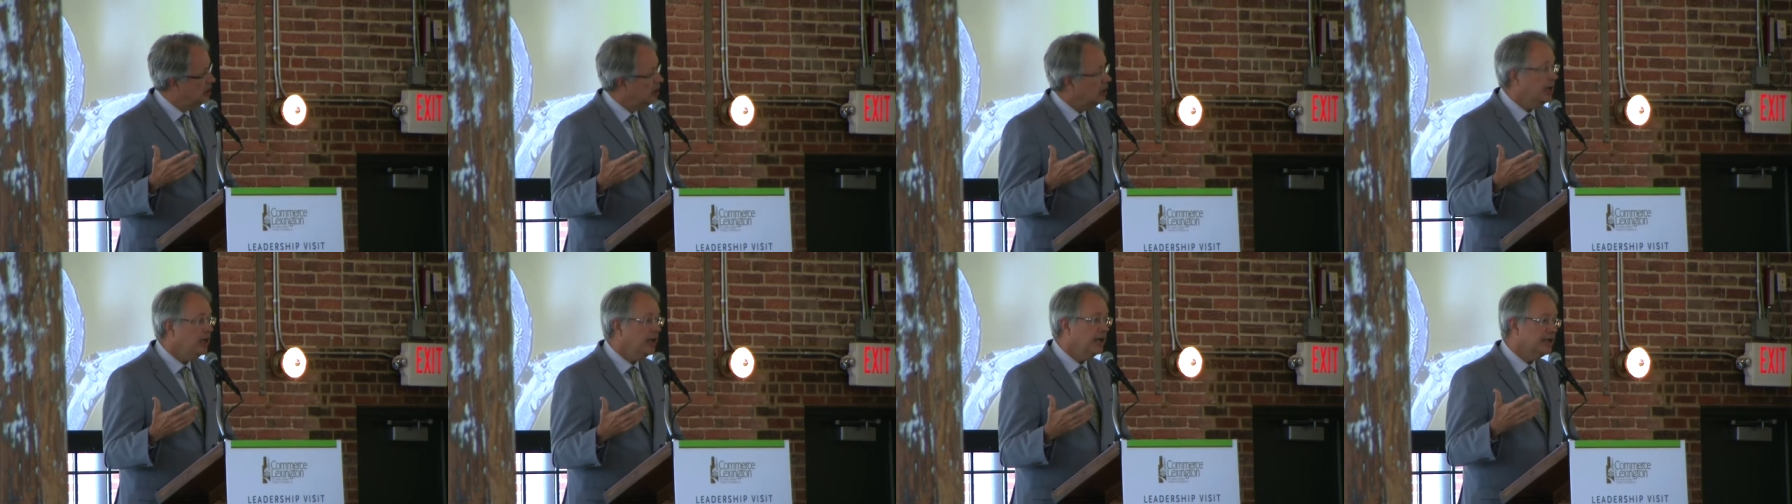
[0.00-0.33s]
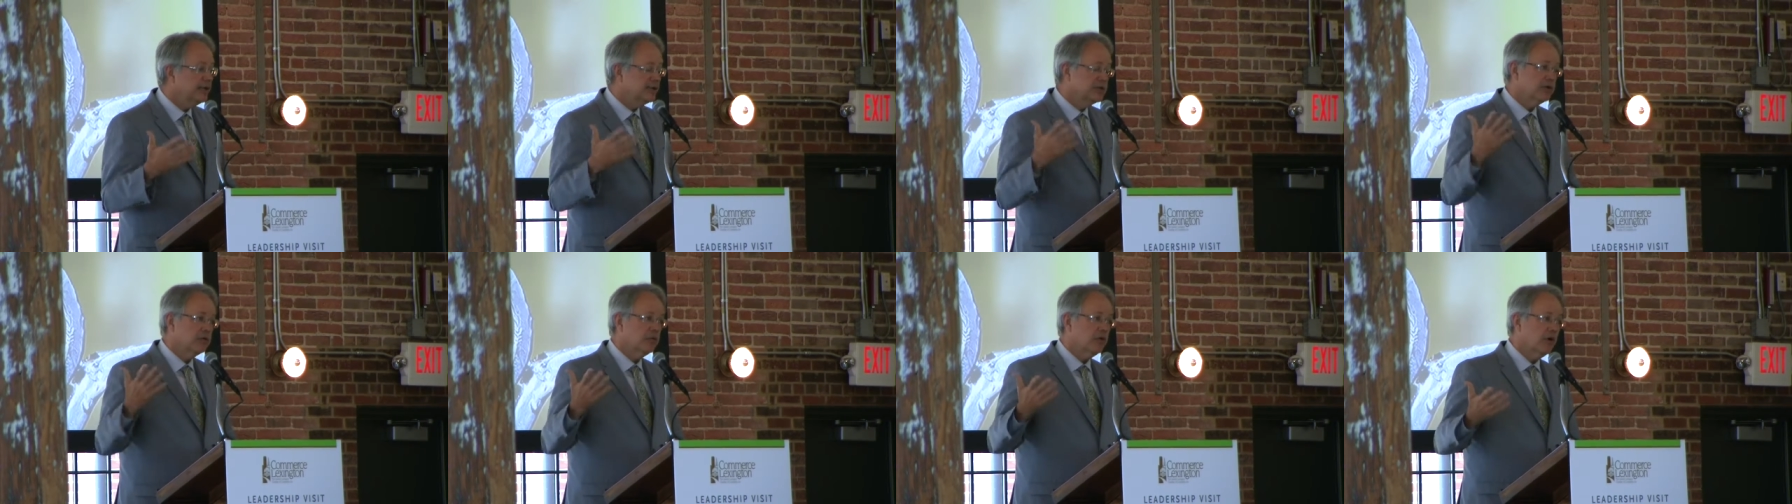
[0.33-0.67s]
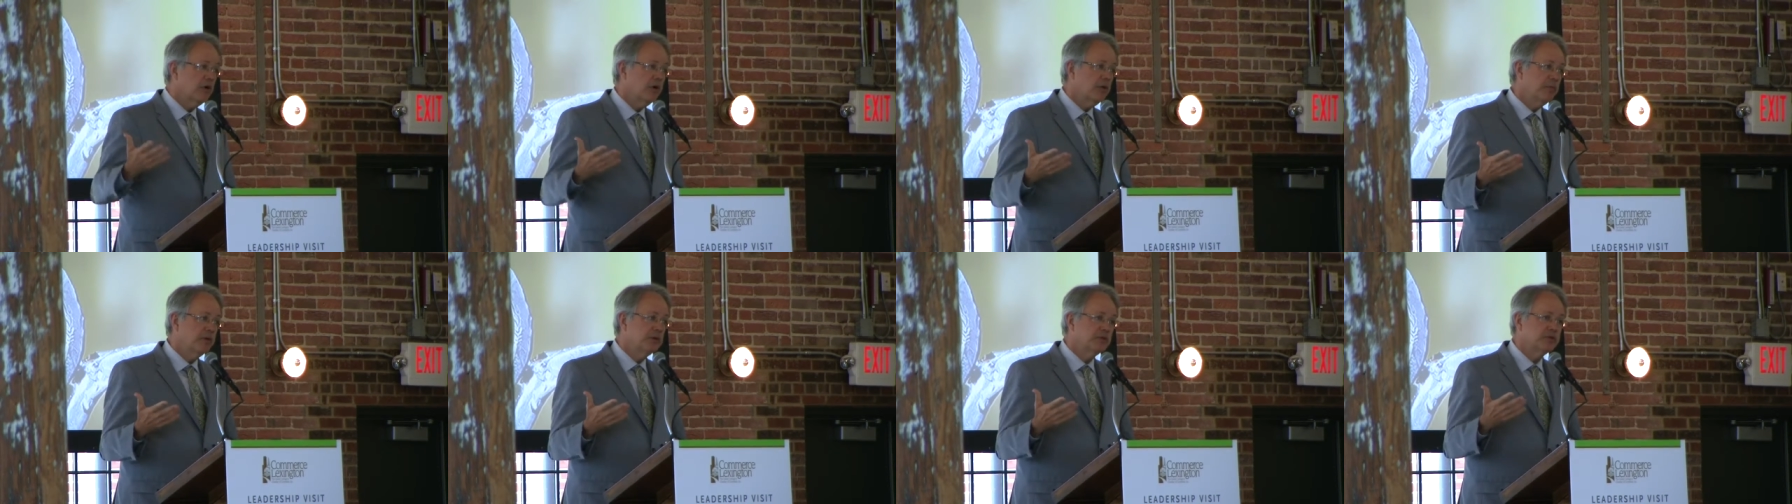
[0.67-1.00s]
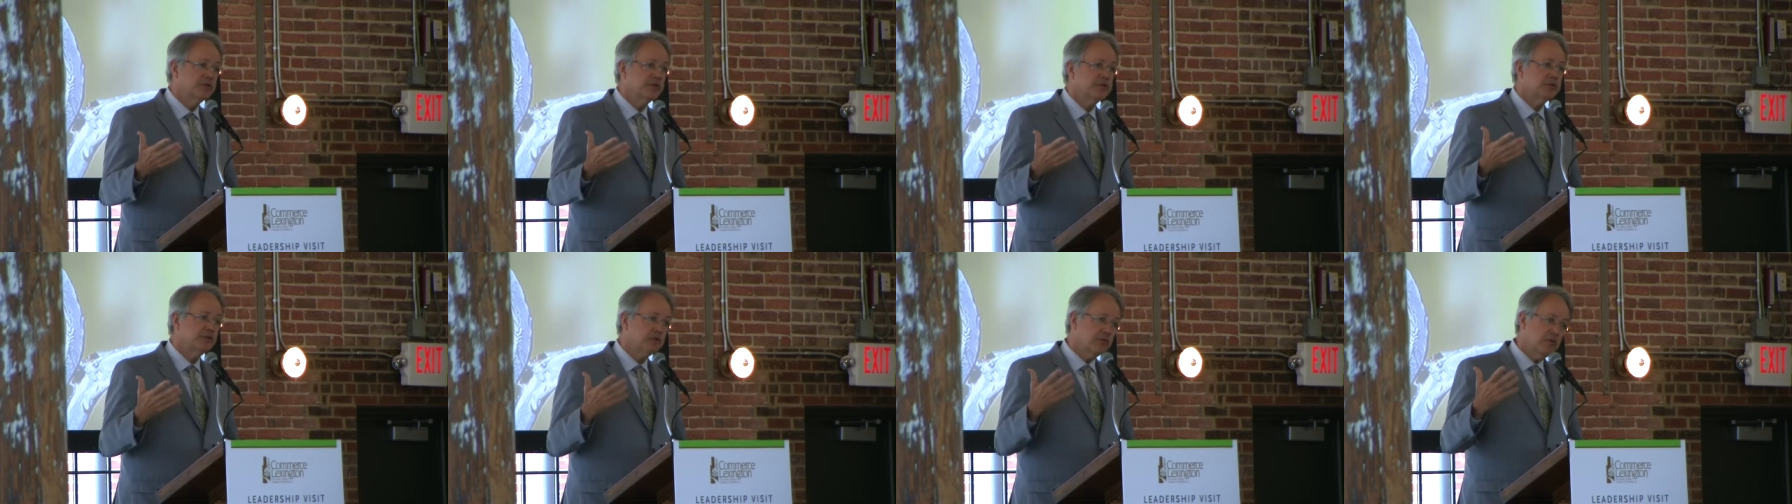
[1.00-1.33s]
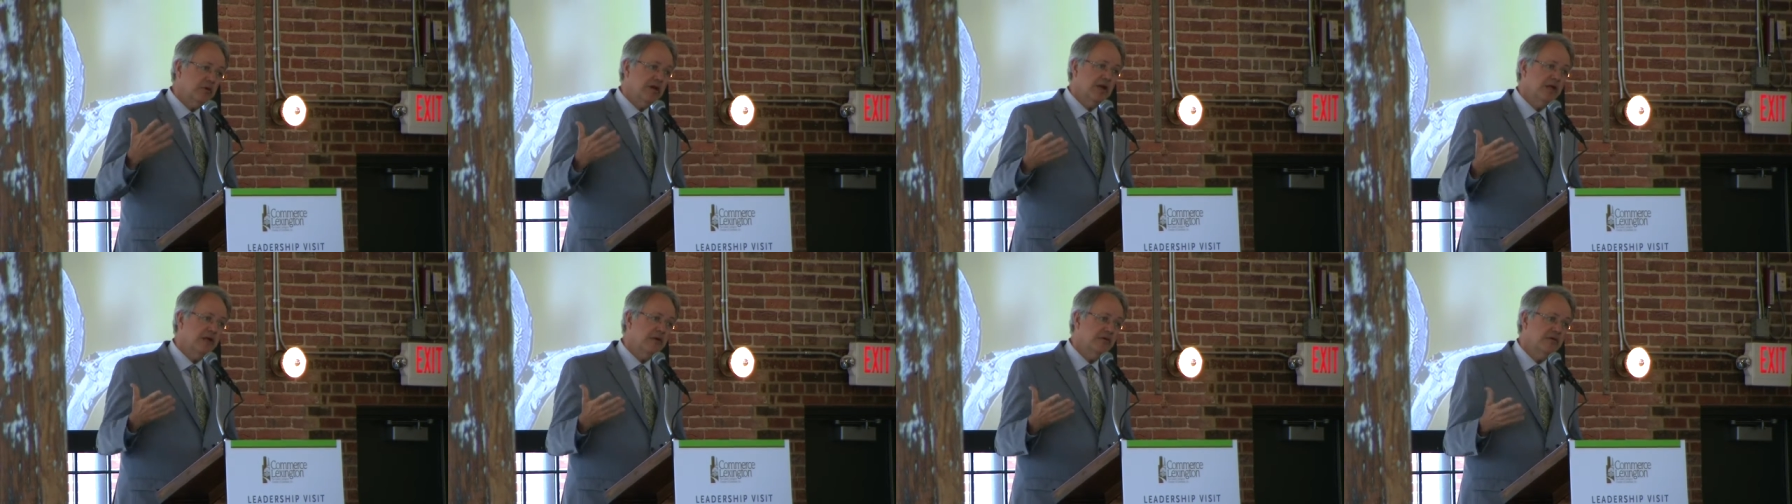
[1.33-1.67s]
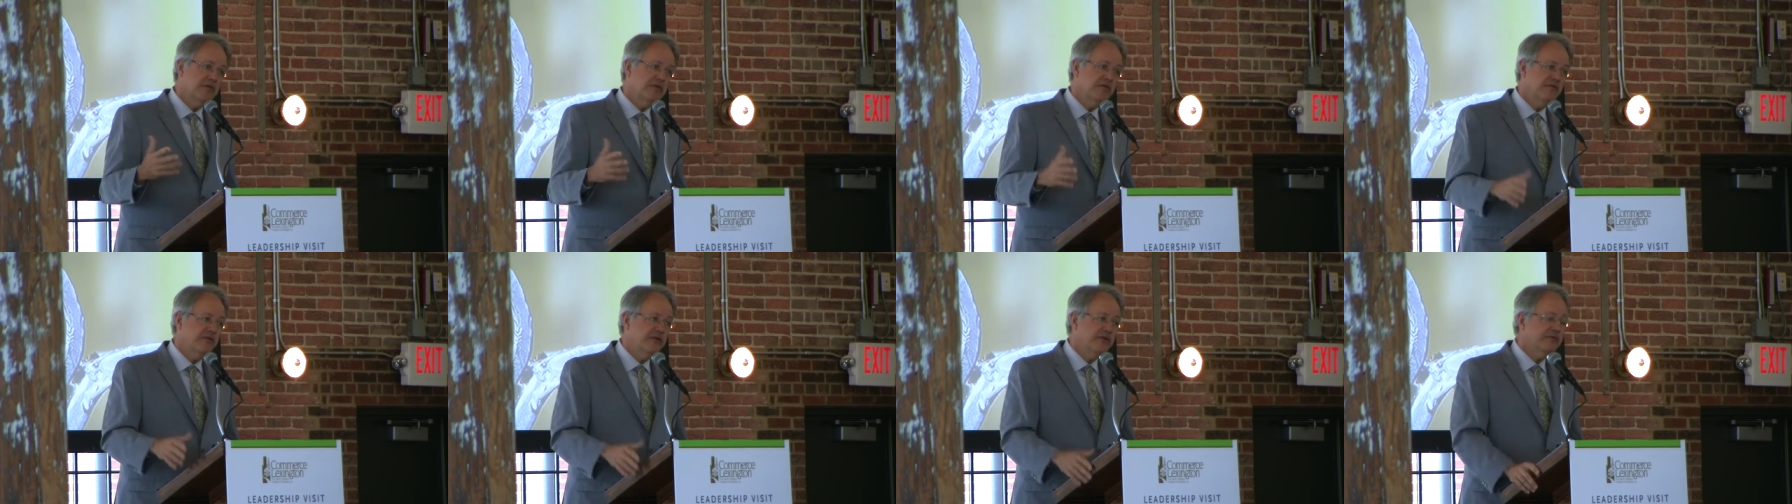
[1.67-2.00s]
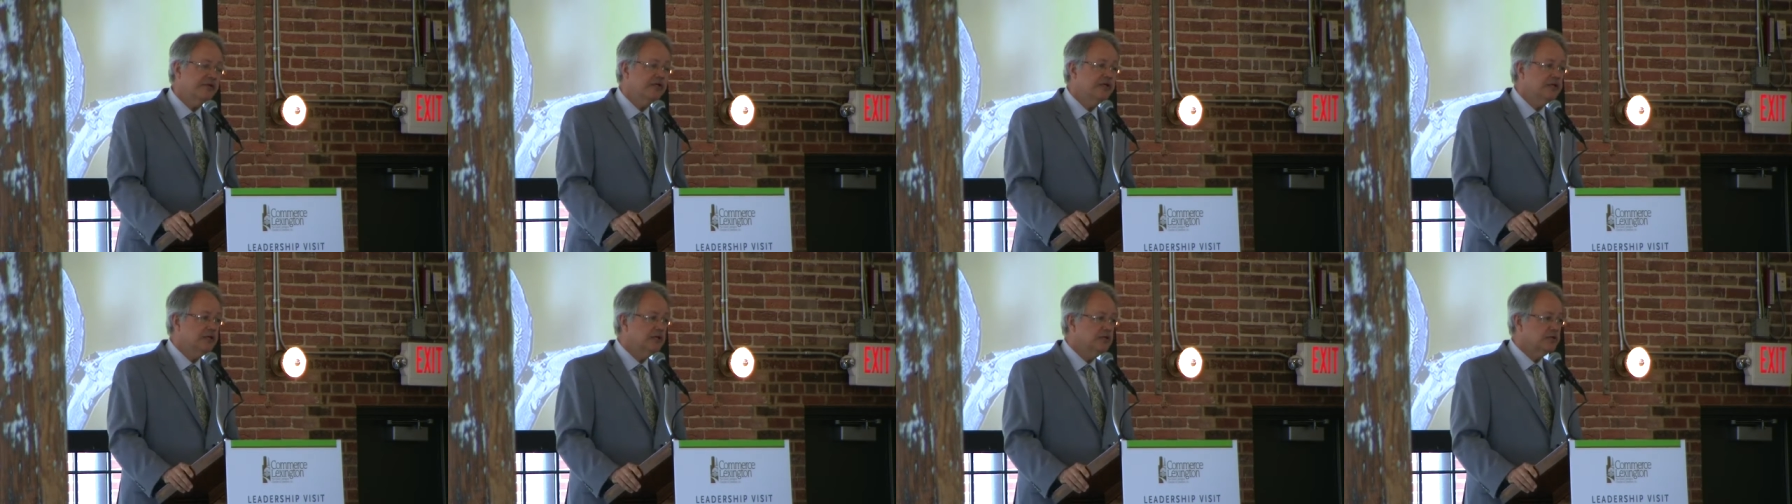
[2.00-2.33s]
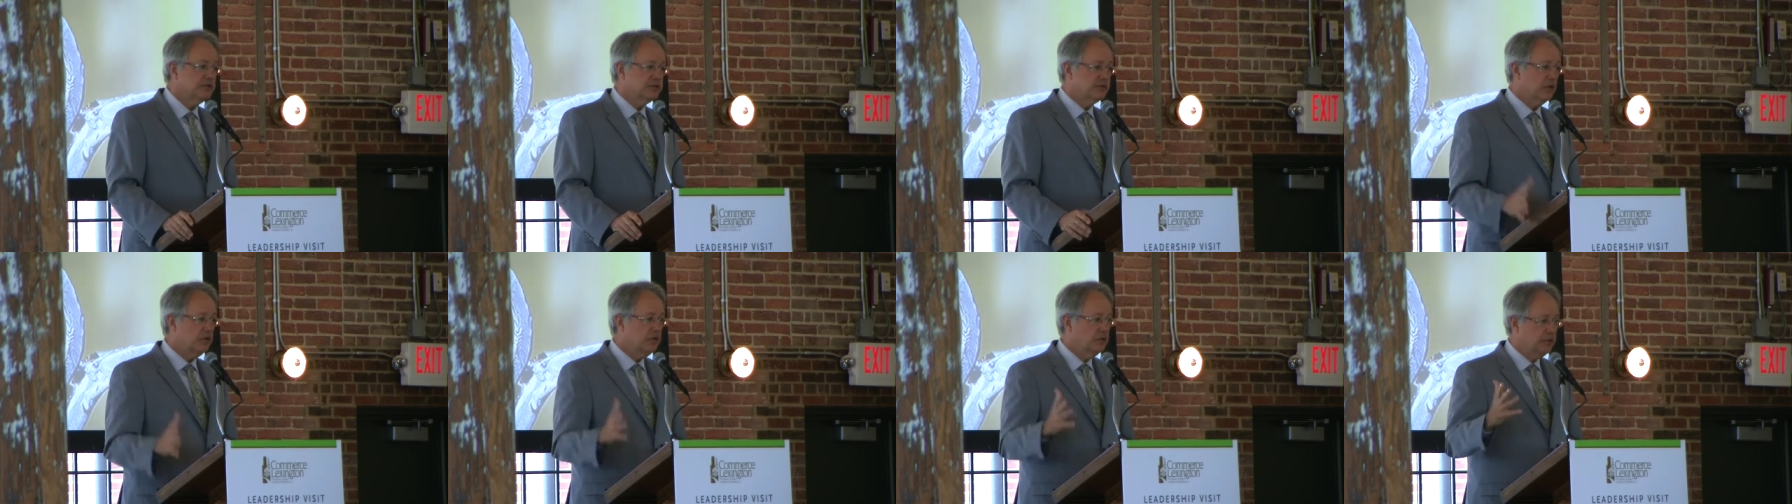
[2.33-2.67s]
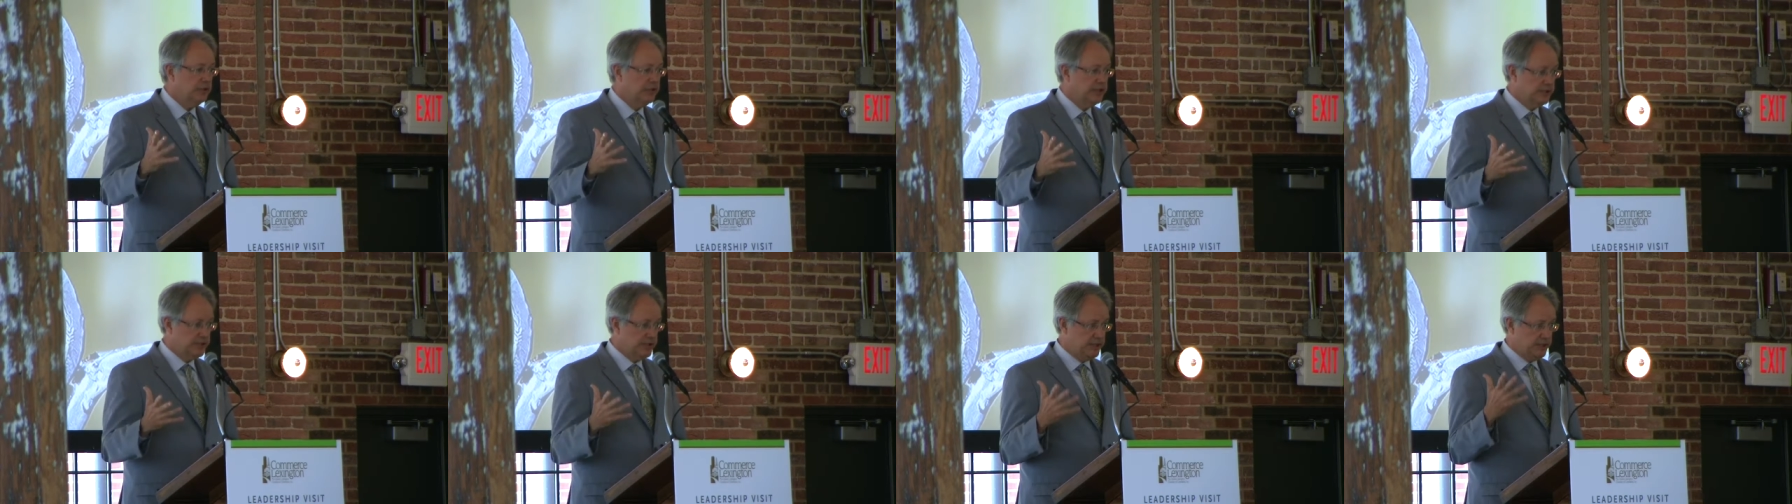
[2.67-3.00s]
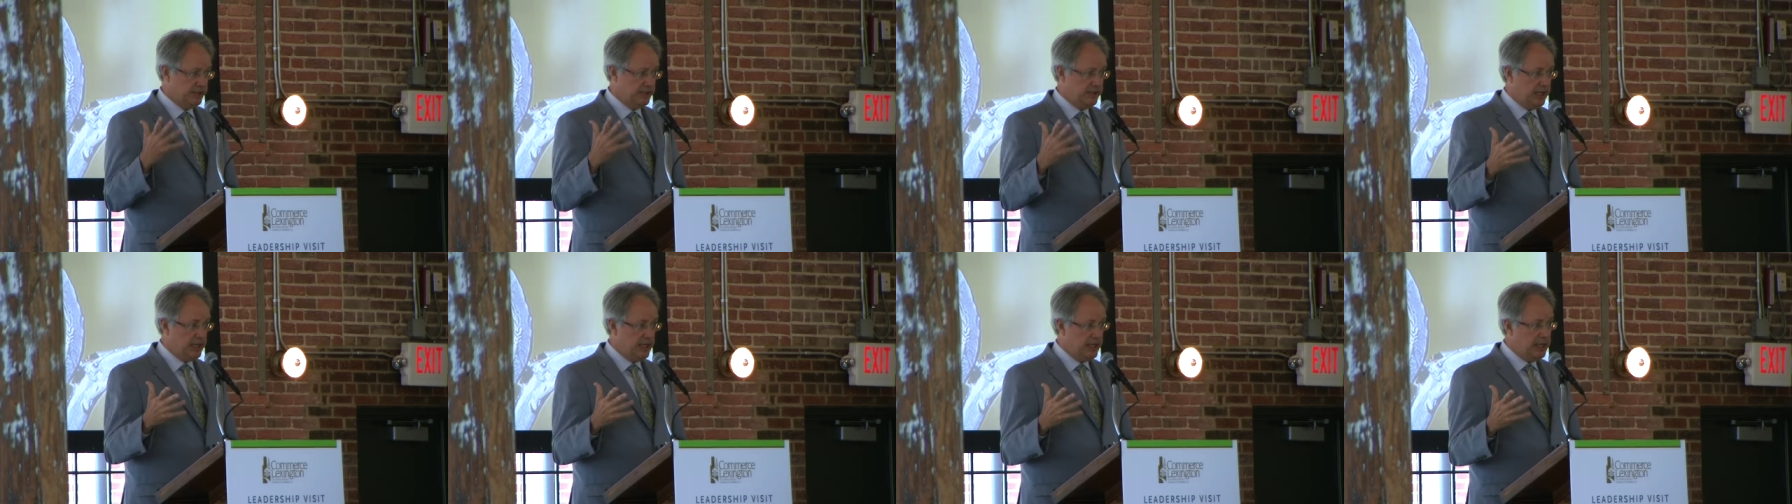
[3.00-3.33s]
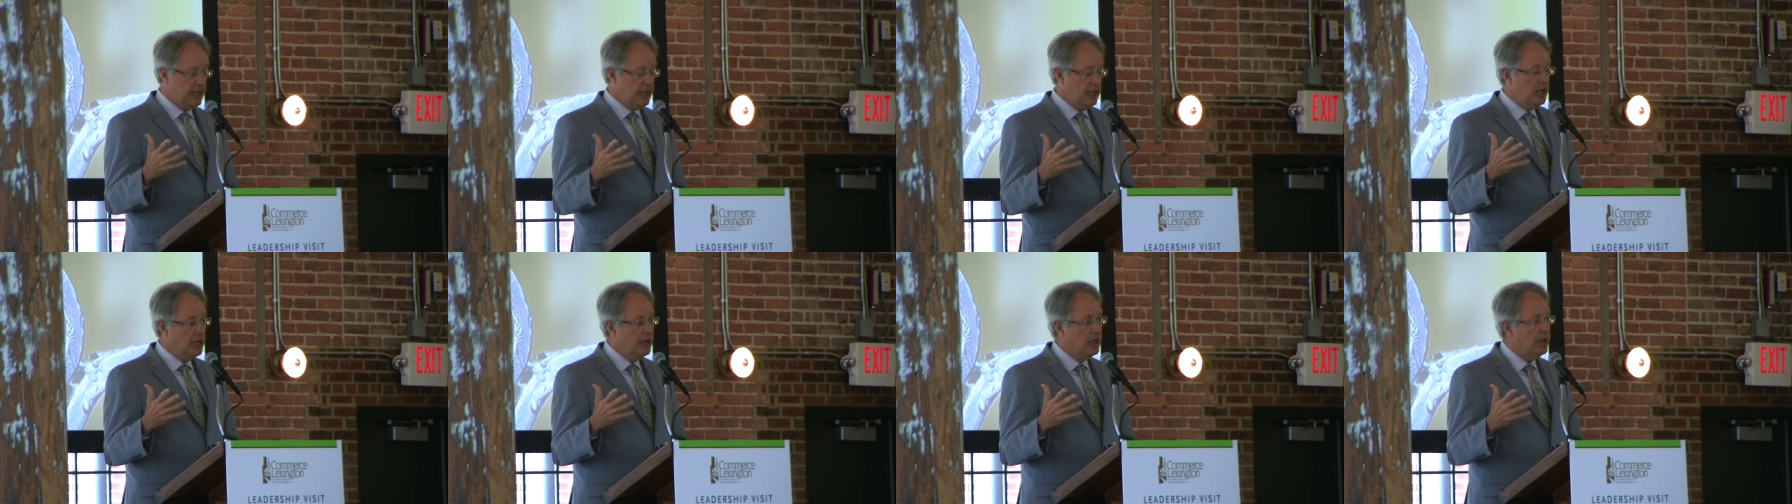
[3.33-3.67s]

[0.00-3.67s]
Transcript: so we're almost 350 years old as a city.